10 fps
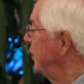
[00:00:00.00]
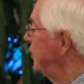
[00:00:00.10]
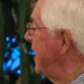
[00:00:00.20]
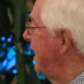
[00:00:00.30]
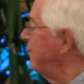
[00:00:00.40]
Do
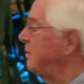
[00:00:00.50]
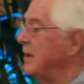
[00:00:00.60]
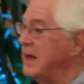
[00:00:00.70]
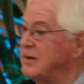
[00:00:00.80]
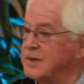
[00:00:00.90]
you have a
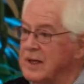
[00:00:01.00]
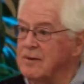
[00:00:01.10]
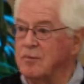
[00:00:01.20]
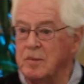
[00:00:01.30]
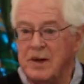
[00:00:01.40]
place to
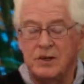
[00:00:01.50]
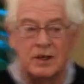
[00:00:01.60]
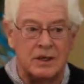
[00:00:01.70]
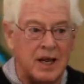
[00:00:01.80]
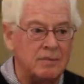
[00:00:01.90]
give
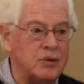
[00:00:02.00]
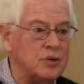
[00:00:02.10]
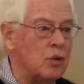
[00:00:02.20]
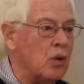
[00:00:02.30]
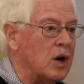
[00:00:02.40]
permission, let them do
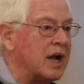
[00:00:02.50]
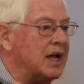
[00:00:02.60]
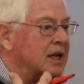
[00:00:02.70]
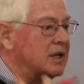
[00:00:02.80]
the work,